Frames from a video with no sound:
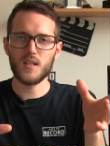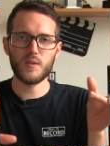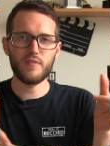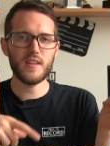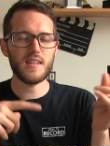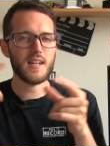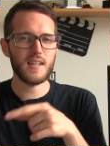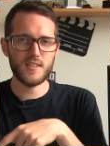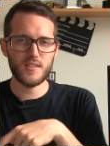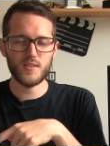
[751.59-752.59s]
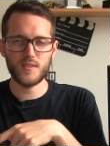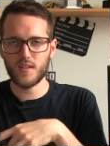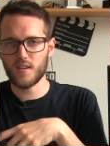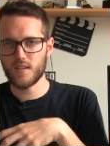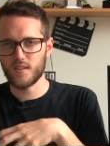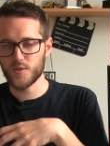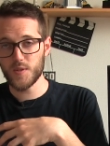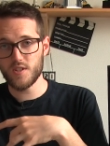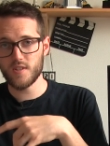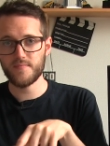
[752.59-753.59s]
we feed that into our
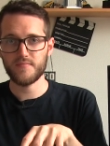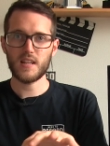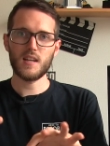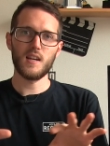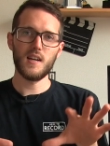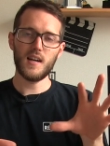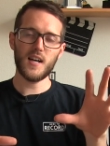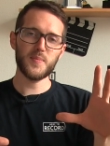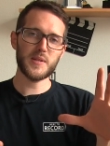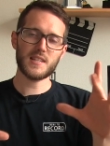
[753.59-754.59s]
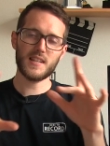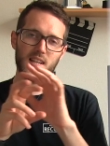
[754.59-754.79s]
switcher, and basically